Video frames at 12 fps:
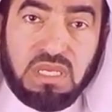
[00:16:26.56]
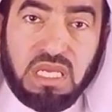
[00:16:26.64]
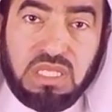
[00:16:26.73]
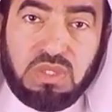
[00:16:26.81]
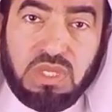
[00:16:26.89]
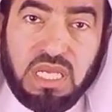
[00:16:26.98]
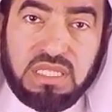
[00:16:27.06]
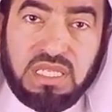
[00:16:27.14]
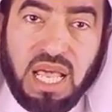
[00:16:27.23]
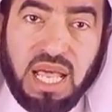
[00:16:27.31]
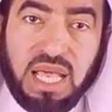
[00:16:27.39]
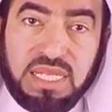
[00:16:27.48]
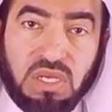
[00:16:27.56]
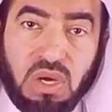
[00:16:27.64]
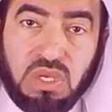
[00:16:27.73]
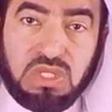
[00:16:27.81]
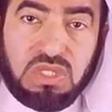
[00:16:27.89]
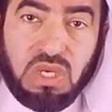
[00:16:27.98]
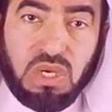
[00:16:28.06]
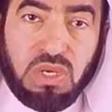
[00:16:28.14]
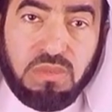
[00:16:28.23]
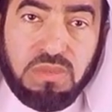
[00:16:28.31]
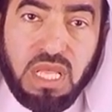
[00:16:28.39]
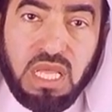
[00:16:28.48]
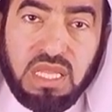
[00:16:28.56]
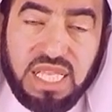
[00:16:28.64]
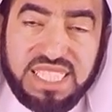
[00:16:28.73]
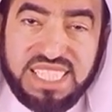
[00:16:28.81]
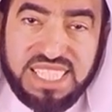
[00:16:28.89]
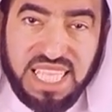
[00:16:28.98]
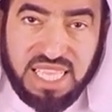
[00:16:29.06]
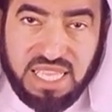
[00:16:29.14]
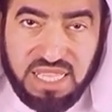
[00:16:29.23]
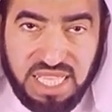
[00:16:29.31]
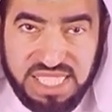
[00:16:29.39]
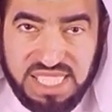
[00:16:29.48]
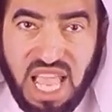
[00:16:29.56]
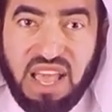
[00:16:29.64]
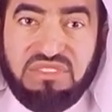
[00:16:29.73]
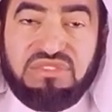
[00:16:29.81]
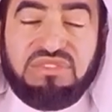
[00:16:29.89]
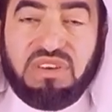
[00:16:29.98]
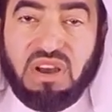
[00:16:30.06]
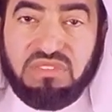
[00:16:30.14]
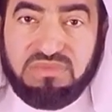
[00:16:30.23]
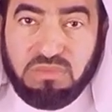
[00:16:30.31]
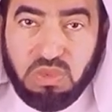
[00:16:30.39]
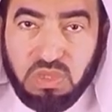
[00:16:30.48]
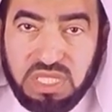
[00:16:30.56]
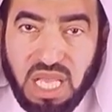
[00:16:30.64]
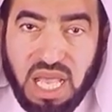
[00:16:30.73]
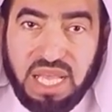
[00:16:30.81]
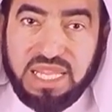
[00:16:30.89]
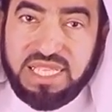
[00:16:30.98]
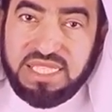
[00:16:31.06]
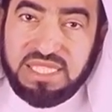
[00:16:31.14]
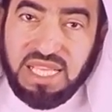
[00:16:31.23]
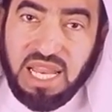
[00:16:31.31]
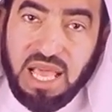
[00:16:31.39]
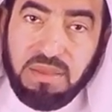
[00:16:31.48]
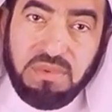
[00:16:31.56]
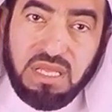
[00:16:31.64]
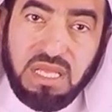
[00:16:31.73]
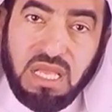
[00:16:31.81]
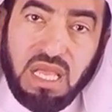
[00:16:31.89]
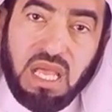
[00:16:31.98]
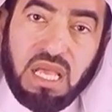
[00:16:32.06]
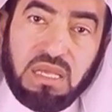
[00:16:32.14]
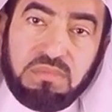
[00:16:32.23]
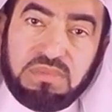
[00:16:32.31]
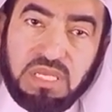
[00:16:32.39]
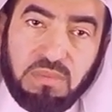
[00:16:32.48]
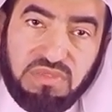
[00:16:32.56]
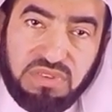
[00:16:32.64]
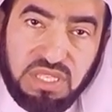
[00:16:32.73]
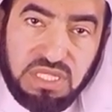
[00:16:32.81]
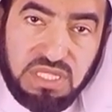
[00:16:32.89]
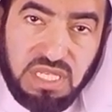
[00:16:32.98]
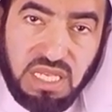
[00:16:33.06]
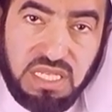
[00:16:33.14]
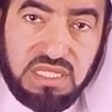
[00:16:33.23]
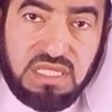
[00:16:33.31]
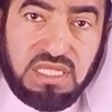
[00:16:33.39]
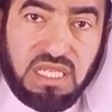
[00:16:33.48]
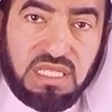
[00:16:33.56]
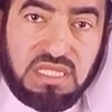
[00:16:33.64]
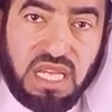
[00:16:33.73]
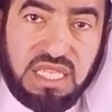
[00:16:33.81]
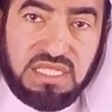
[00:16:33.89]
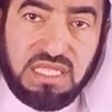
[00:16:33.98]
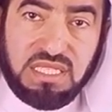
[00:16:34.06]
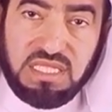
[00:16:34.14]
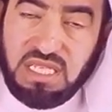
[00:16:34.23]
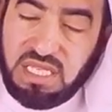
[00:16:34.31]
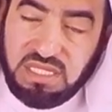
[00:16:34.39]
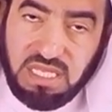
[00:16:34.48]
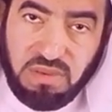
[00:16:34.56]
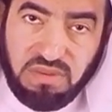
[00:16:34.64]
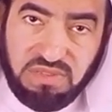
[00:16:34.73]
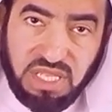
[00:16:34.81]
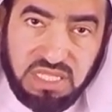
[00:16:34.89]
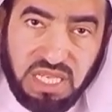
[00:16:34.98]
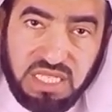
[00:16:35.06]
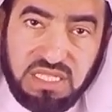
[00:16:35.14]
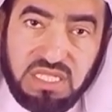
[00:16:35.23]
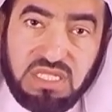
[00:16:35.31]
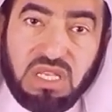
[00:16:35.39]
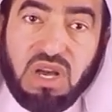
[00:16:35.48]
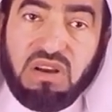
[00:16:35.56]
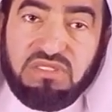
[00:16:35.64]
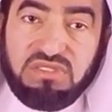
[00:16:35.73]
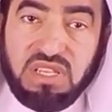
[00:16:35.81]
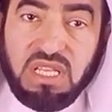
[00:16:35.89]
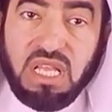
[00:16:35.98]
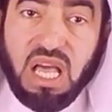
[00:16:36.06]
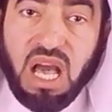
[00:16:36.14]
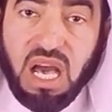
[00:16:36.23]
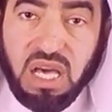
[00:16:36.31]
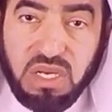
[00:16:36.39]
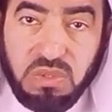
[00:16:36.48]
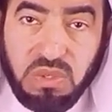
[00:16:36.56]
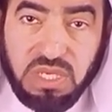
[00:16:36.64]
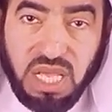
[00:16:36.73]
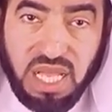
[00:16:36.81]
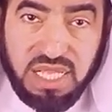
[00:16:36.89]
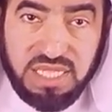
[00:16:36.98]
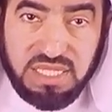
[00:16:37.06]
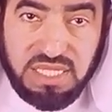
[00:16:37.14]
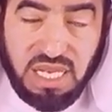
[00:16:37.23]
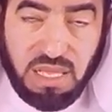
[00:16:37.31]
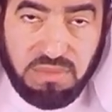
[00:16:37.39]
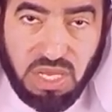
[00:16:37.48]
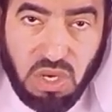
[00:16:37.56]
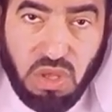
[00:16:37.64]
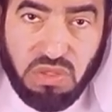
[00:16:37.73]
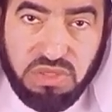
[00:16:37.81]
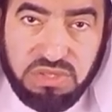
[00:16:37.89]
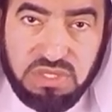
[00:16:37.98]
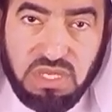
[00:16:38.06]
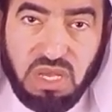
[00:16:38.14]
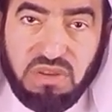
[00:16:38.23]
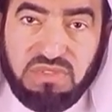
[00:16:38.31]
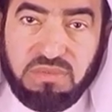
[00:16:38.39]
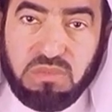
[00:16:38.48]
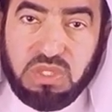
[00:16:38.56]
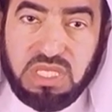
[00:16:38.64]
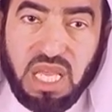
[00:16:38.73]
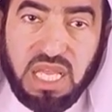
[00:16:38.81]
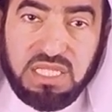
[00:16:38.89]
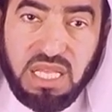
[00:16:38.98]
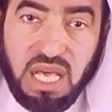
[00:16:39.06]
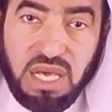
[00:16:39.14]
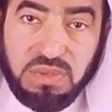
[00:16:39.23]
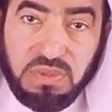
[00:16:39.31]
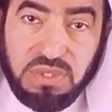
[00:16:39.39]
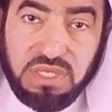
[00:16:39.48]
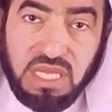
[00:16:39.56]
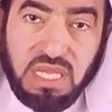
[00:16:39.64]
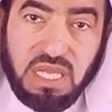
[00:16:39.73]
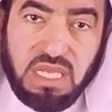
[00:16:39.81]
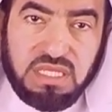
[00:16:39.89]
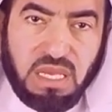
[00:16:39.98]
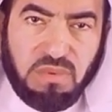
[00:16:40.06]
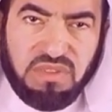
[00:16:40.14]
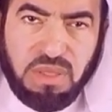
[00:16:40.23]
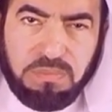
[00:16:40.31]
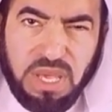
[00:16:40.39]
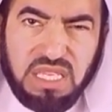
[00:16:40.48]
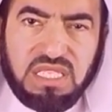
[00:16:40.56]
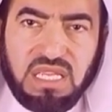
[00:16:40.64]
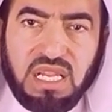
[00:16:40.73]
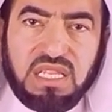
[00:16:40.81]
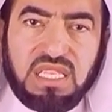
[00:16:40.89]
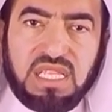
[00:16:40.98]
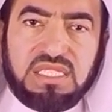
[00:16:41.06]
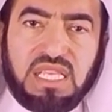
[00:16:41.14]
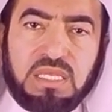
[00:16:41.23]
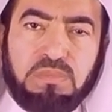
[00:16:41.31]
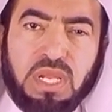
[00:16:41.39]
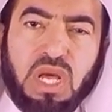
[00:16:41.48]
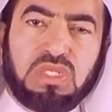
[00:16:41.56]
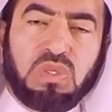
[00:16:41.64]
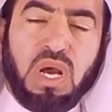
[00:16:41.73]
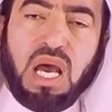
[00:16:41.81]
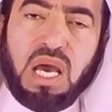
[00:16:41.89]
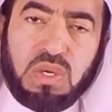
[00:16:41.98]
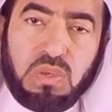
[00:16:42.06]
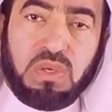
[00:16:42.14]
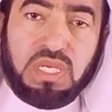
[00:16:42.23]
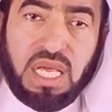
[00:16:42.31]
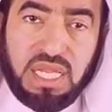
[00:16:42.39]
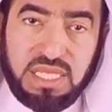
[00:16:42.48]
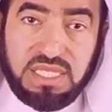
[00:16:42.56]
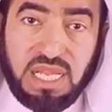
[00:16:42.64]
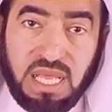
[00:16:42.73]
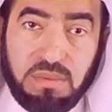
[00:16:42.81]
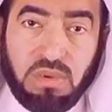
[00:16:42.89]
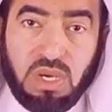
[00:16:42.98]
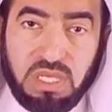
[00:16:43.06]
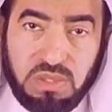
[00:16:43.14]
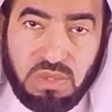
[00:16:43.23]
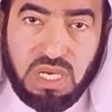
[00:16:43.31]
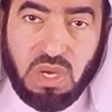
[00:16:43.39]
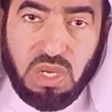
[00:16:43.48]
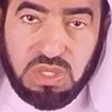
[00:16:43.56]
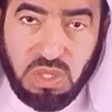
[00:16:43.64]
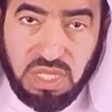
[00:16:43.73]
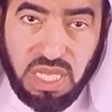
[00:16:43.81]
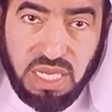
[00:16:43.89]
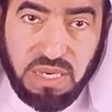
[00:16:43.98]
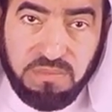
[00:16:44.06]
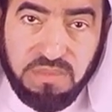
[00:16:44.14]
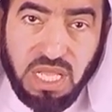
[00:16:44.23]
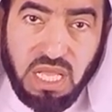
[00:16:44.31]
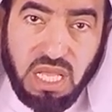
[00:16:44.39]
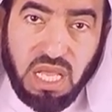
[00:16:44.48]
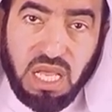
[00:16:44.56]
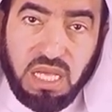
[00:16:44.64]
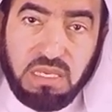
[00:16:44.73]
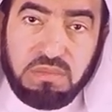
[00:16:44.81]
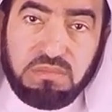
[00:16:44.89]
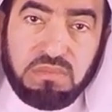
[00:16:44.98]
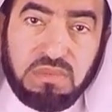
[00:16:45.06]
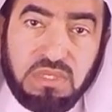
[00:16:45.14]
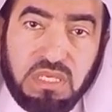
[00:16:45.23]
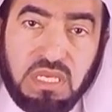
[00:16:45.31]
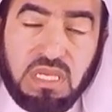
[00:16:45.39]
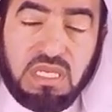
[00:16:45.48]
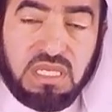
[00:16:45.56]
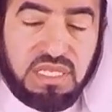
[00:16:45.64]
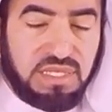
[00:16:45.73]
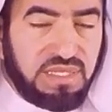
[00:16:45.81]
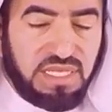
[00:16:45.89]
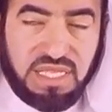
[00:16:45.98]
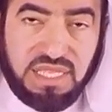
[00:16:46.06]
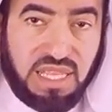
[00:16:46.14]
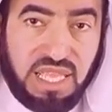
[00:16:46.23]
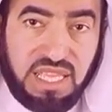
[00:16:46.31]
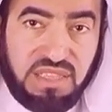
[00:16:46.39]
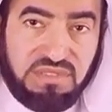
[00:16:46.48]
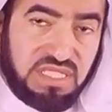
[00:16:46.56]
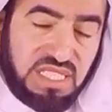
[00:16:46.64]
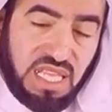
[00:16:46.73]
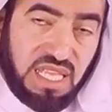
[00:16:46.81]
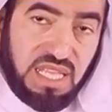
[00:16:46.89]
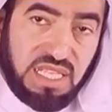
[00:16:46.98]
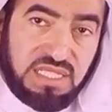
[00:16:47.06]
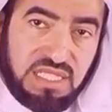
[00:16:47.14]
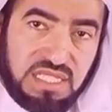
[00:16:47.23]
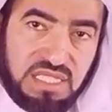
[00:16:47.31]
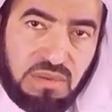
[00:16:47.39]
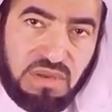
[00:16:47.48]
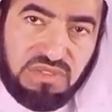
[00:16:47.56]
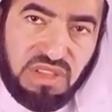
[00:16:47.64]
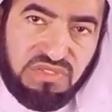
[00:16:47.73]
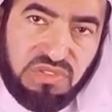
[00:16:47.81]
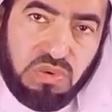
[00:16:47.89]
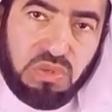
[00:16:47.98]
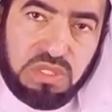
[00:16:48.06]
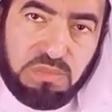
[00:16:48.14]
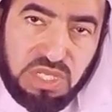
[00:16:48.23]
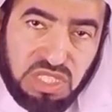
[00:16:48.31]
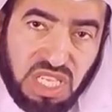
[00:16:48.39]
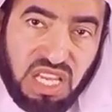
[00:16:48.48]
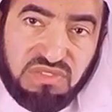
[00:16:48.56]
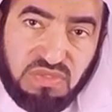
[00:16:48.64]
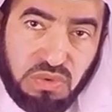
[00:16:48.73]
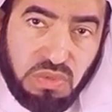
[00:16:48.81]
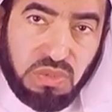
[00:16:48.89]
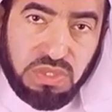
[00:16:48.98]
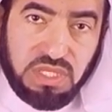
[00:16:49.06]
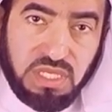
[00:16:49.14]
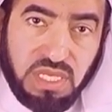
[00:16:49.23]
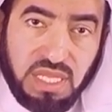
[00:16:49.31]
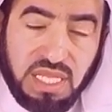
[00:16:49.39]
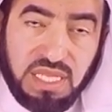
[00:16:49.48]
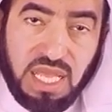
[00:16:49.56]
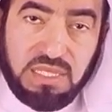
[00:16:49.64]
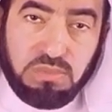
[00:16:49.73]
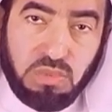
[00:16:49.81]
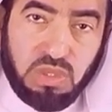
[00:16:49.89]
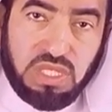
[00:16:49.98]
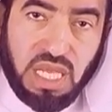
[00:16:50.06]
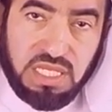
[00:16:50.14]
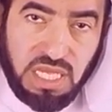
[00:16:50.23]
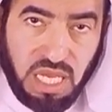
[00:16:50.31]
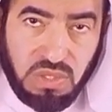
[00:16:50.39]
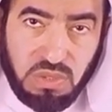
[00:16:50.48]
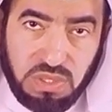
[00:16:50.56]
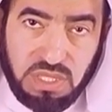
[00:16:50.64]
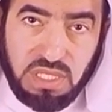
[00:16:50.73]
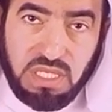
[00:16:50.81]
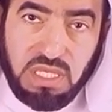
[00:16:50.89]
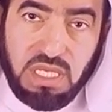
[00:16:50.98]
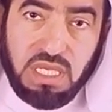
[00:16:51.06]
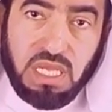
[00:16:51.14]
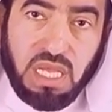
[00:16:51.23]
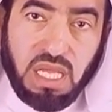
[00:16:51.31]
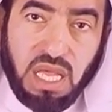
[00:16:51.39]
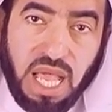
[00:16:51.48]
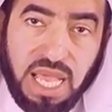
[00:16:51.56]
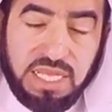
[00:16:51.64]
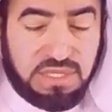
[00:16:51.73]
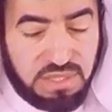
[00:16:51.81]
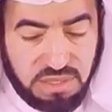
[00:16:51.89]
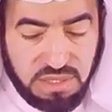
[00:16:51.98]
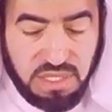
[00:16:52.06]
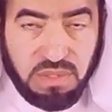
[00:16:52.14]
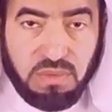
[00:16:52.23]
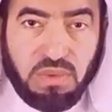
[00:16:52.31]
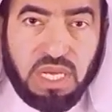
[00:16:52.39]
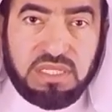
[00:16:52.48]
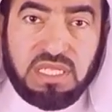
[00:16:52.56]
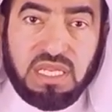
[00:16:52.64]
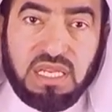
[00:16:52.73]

it, it had also the stick, the staff of Musa alayhi salam. Uh, some of his uh, dresses, uh, some of the dresses of Harun alayhi salam, the clothes of Musa and Harun. Some of the personal things that belonged to Harun alayhi salam were also there. Um, they even say that some of the food, preserved food that Musa and Harun Uh, had was